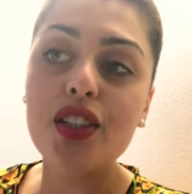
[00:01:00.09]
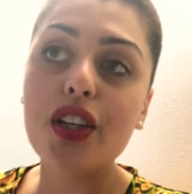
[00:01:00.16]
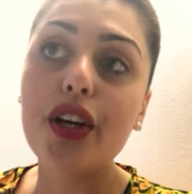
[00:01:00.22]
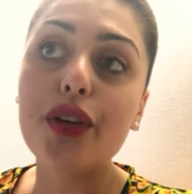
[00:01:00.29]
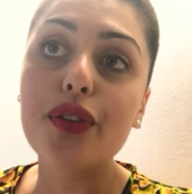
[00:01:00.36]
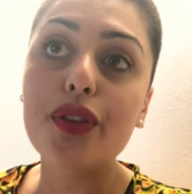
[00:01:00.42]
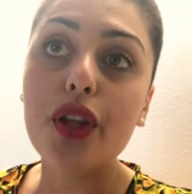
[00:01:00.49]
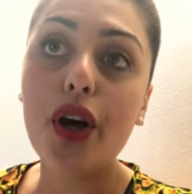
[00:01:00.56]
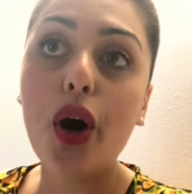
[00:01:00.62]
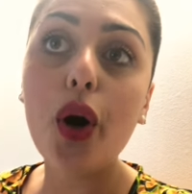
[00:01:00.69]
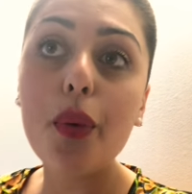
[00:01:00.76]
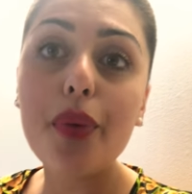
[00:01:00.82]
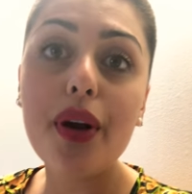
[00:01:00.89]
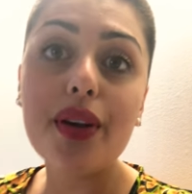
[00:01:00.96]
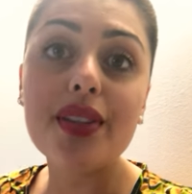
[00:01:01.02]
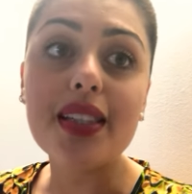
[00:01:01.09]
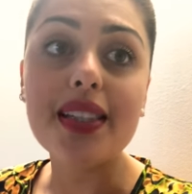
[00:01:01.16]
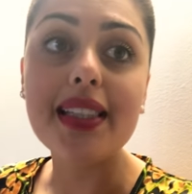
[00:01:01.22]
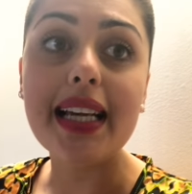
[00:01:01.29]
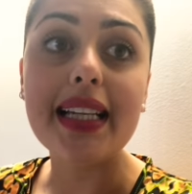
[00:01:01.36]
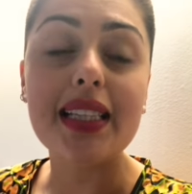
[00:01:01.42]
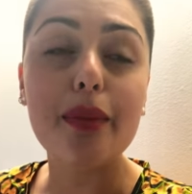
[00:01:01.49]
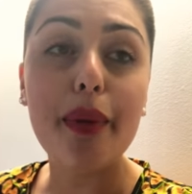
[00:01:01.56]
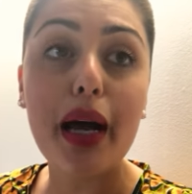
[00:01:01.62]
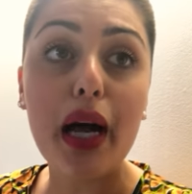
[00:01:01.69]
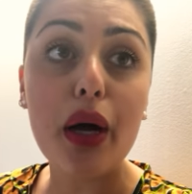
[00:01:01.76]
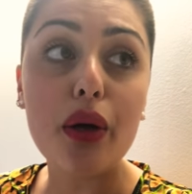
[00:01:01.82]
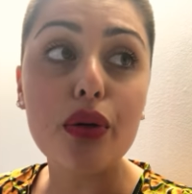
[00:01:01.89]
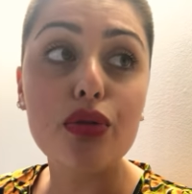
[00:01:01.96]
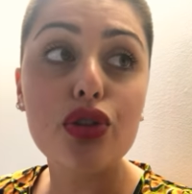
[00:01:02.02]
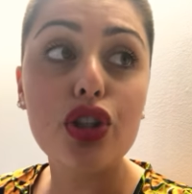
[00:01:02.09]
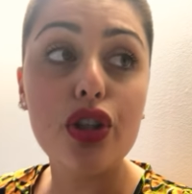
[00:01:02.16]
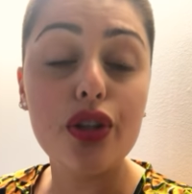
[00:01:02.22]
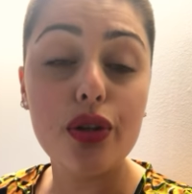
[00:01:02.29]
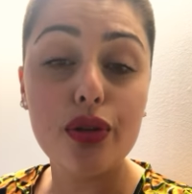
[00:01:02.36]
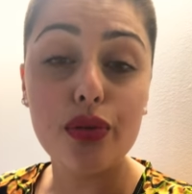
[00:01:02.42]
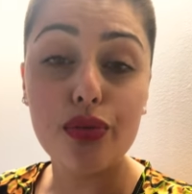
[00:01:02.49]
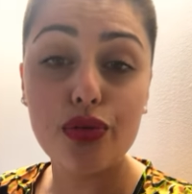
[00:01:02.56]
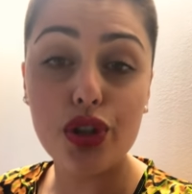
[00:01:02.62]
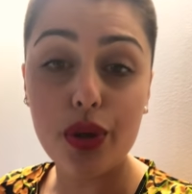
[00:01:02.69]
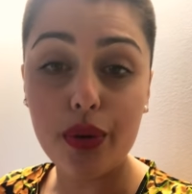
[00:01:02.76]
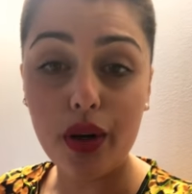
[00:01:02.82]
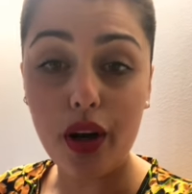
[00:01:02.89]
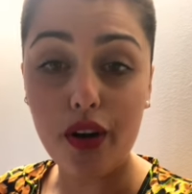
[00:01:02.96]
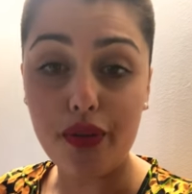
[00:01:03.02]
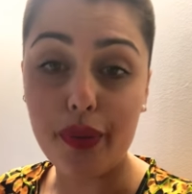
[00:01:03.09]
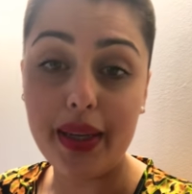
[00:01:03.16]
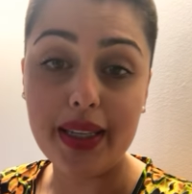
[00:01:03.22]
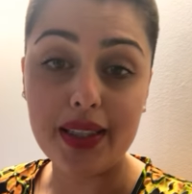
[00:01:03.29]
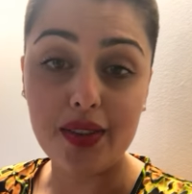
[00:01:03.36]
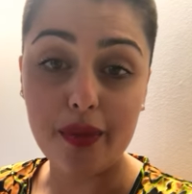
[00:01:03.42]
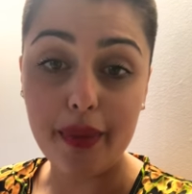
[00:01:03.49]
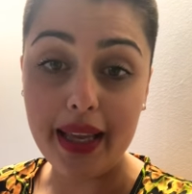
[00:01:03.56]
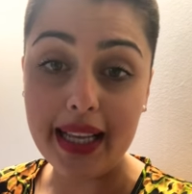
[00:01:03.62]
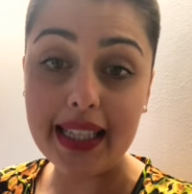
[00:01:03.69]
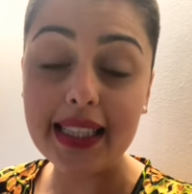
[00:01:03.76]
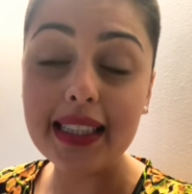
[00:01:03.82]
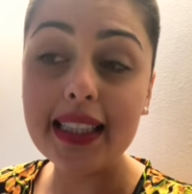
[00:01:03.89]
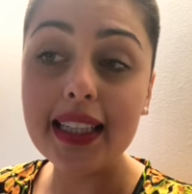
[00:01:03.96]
So the whole process takes about two and a half weeks for me.